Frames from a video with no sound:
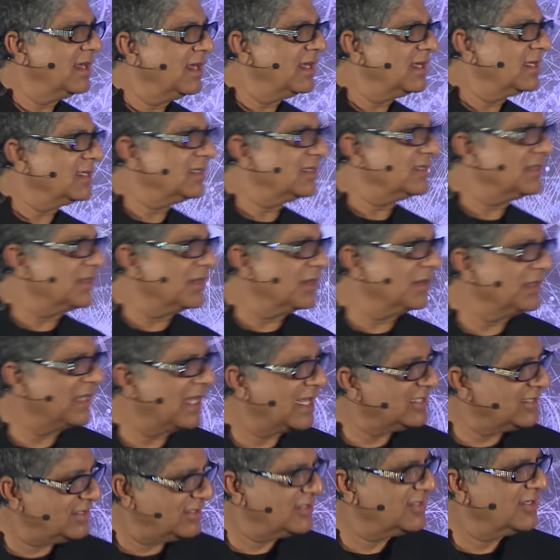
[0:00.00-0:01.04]
So
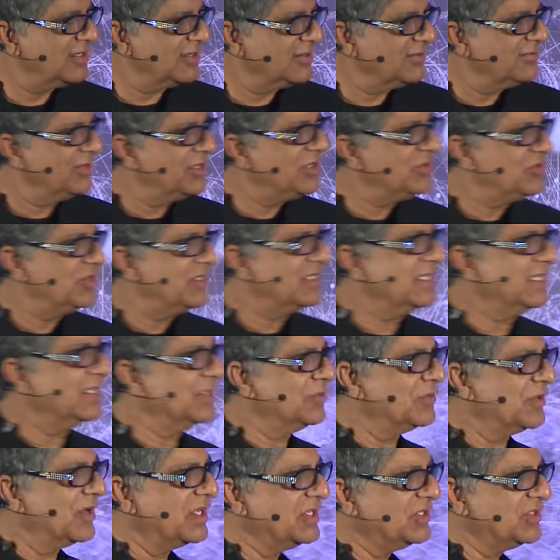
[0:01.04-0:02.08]
that's an interesting
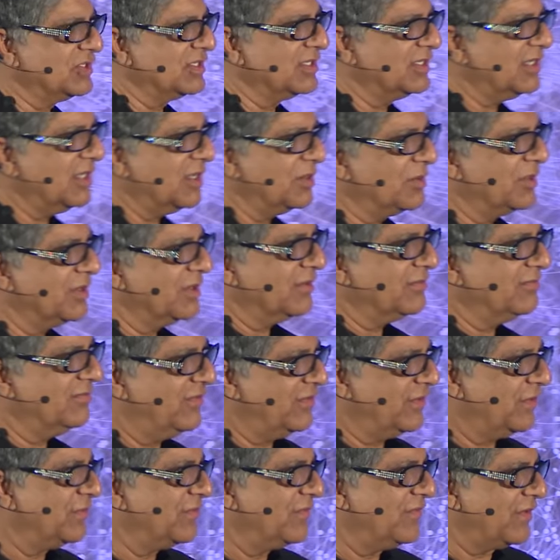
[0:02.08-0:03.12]
question coming
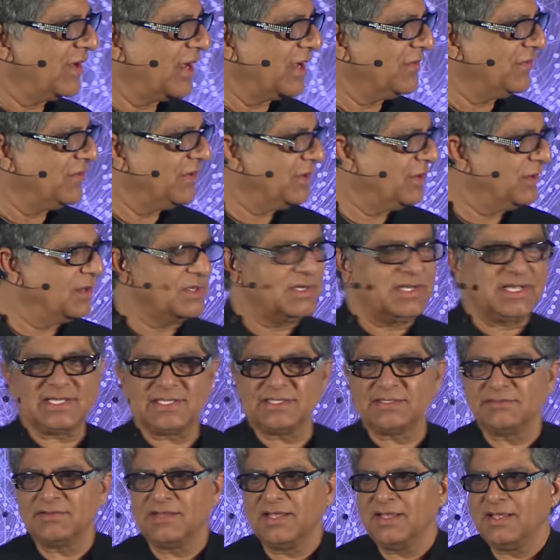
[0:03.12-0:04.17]
from a 5-year-old.
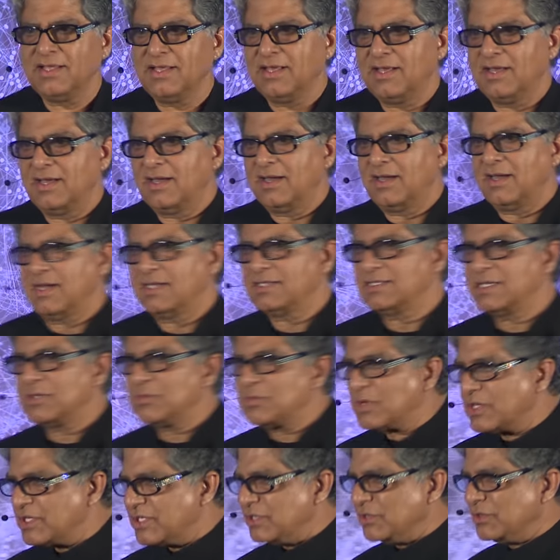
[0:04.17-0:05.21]
I said,
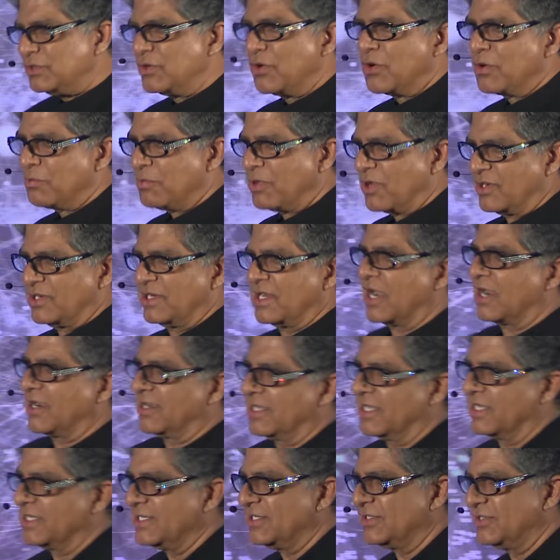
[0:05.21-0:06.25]
what do you know about dark
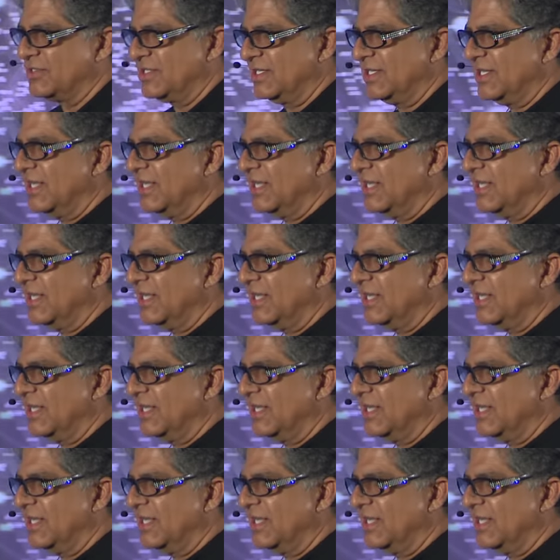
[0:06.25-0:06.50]
energy?